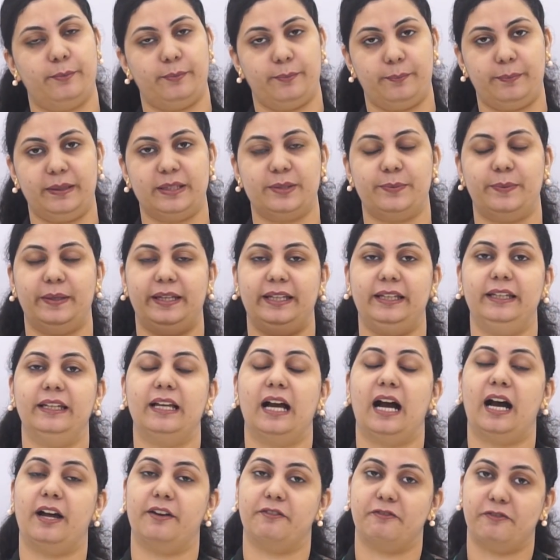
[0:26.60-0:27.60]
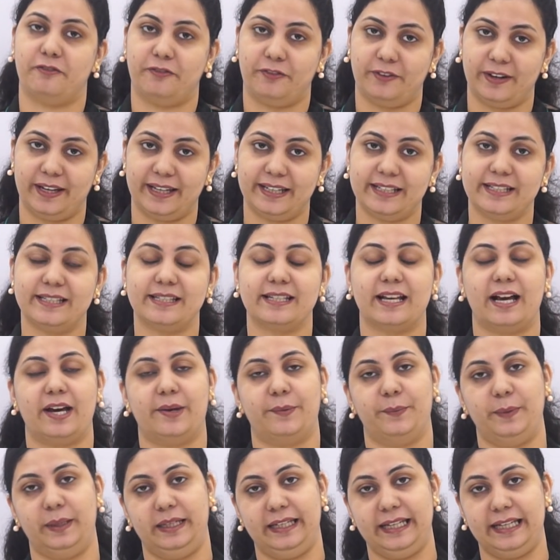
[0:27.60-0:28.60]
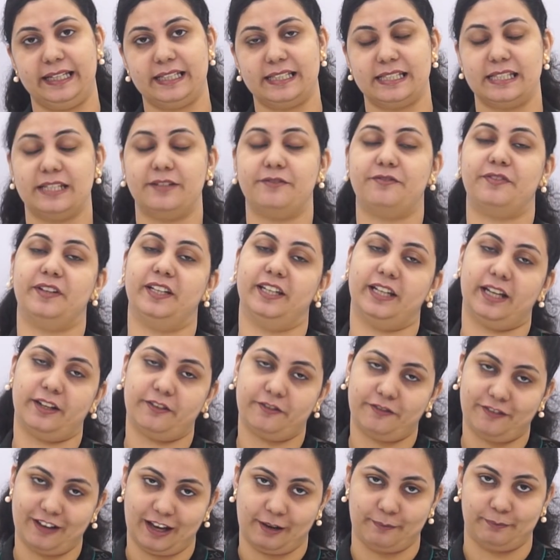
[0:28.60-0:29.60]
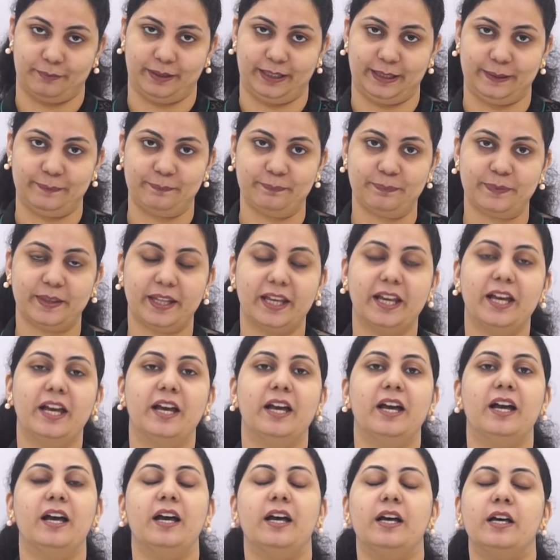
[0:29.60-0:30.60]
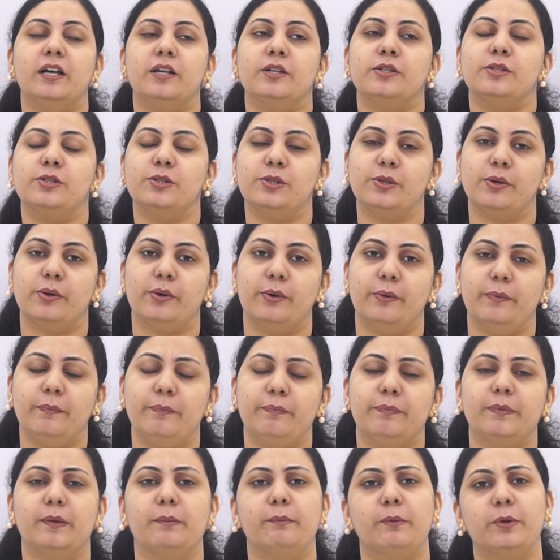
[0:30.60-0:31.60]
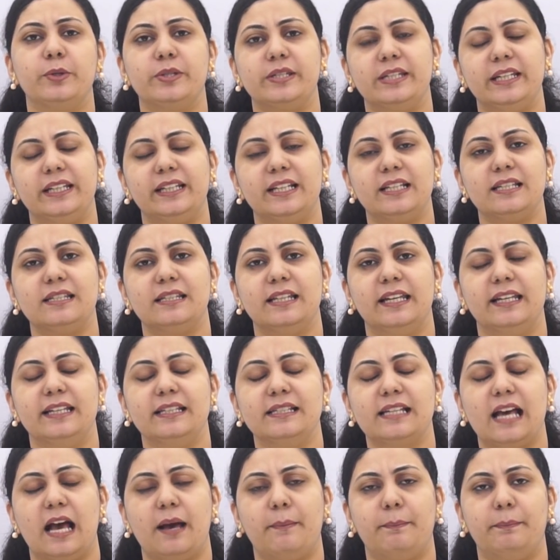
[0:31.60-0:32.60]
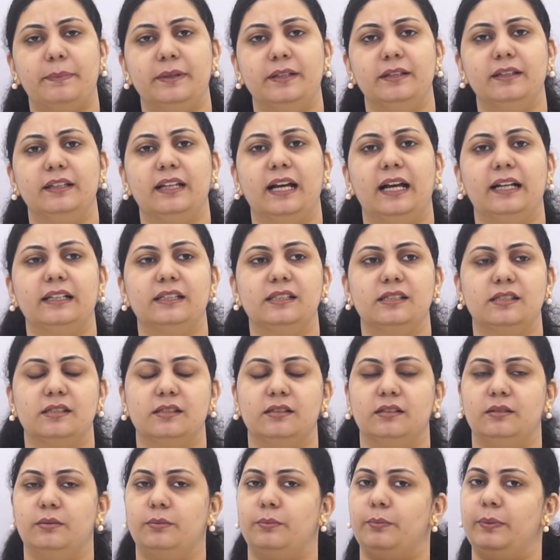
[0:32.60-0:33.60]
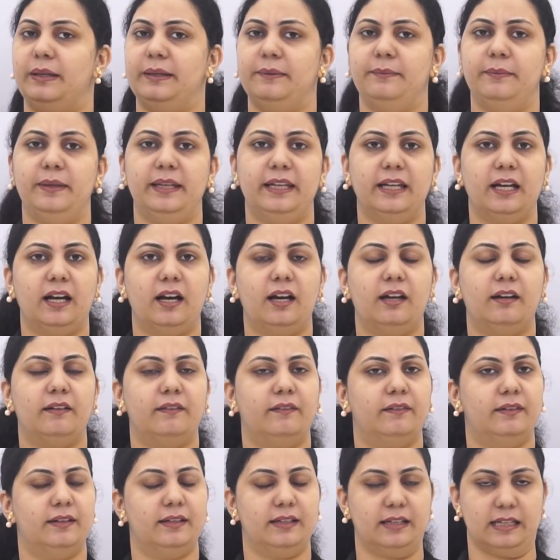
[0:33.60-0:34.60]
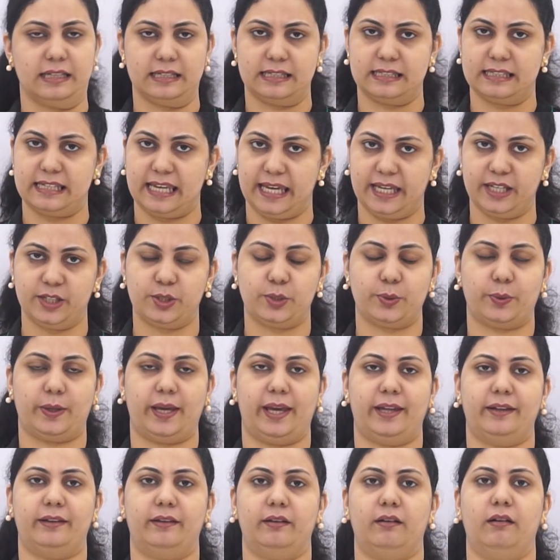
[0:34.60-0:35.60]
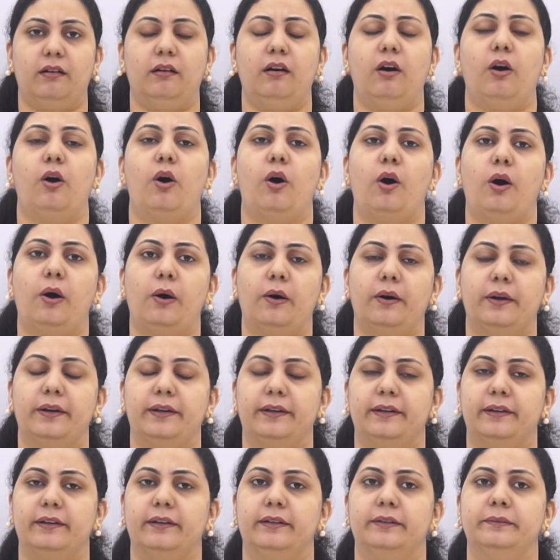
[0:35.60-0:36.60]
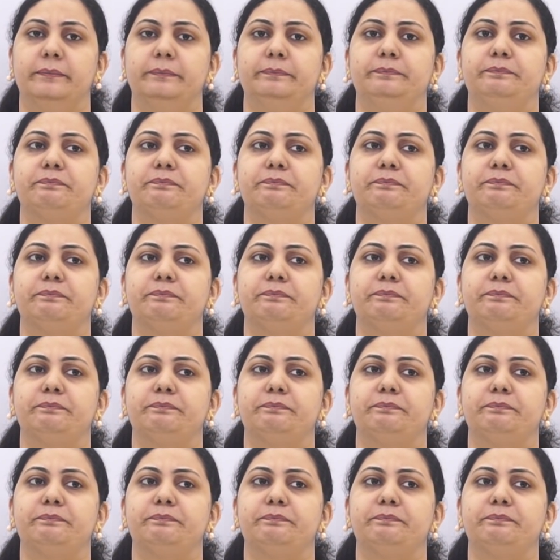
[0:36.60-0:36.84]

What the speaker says: between our friends, our relative, in our family. So mostly these things happen that when we are staying together or